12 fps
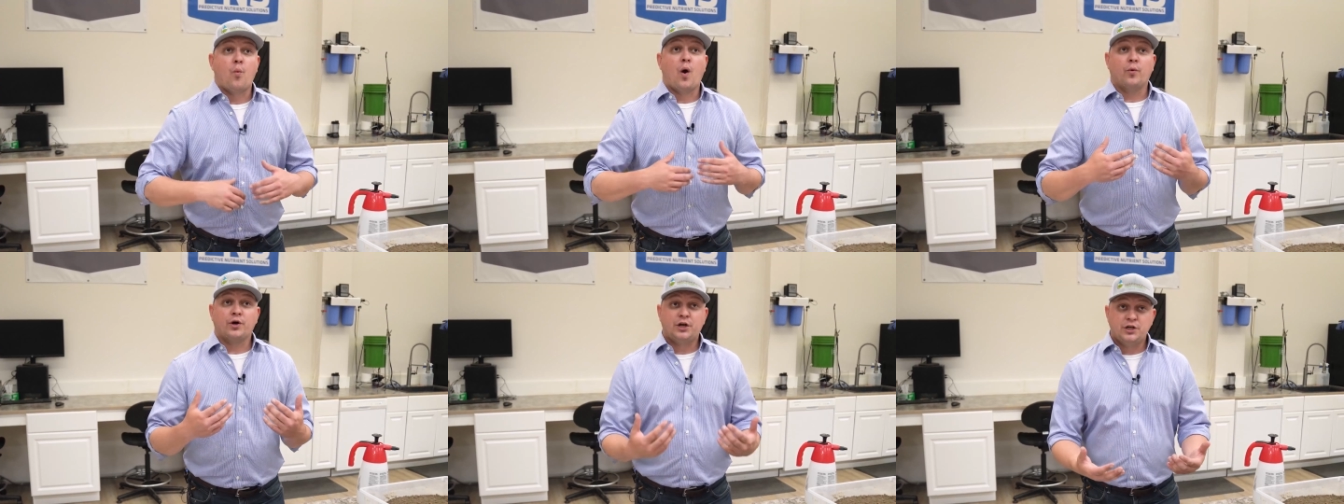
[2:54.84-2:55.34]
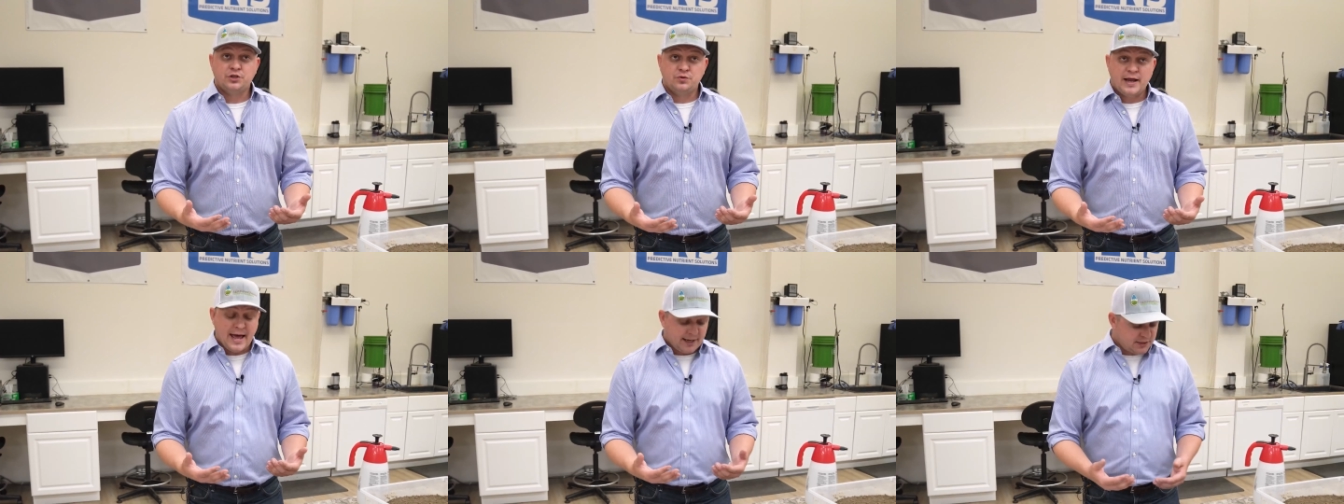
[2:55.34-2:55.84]
What we're gonna do
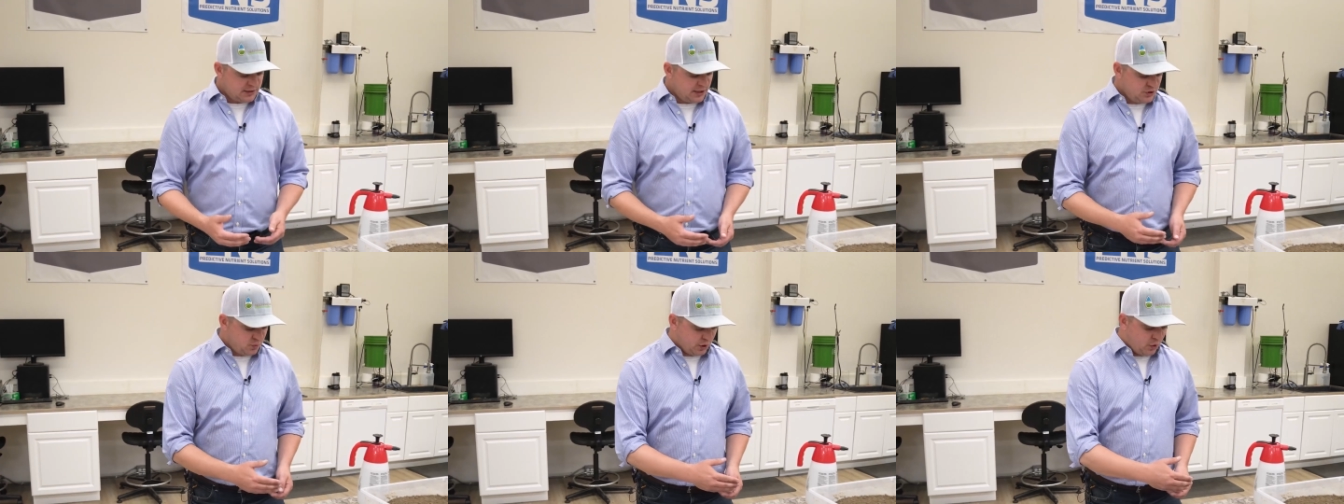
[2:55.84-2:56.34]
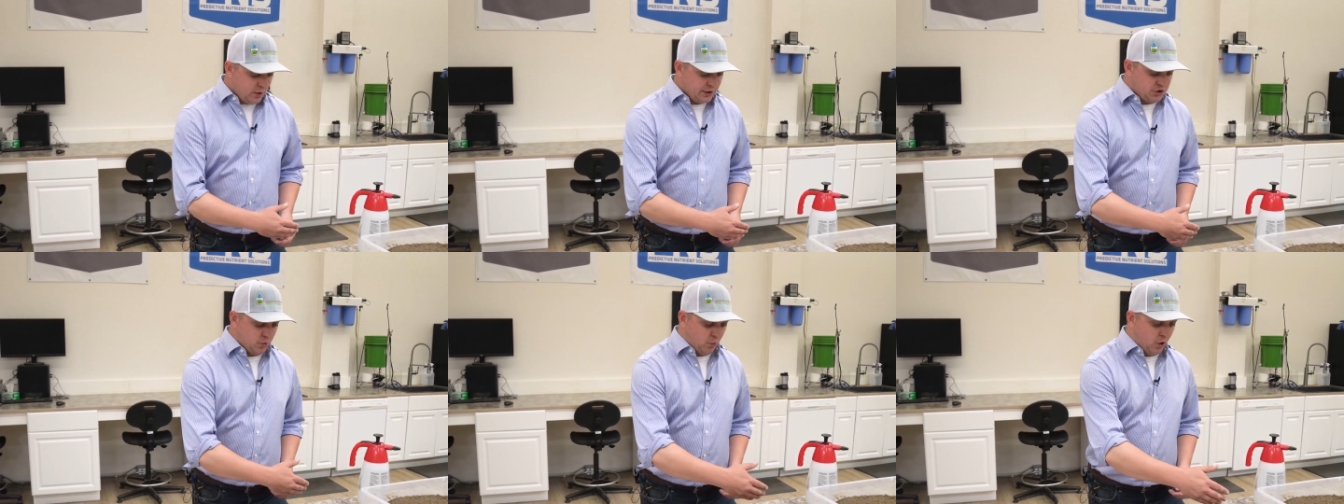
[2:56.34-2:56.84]
next is we're going
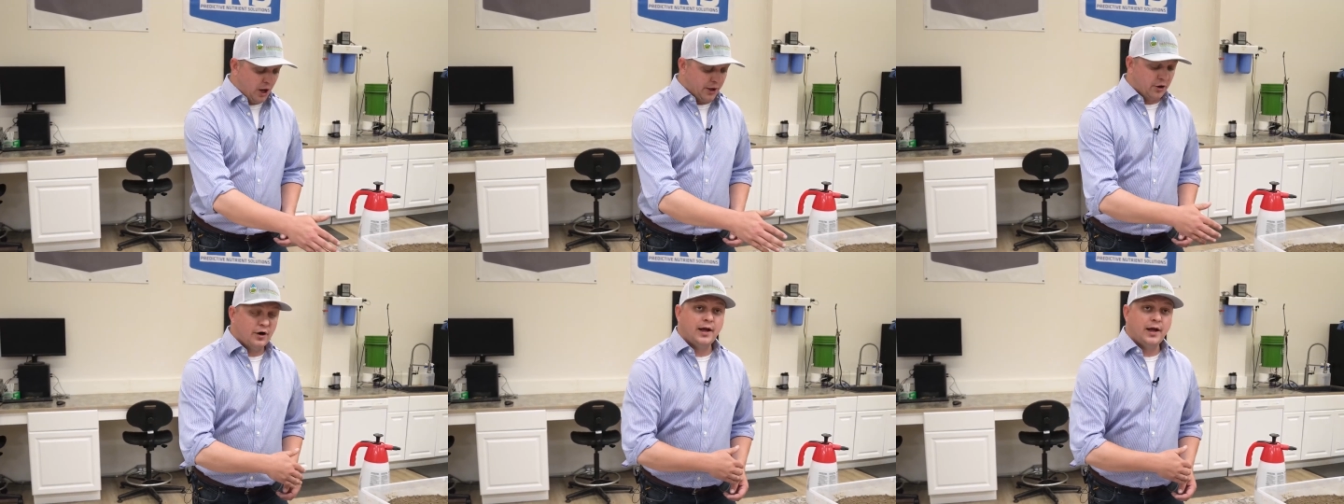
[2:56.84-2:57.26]
to water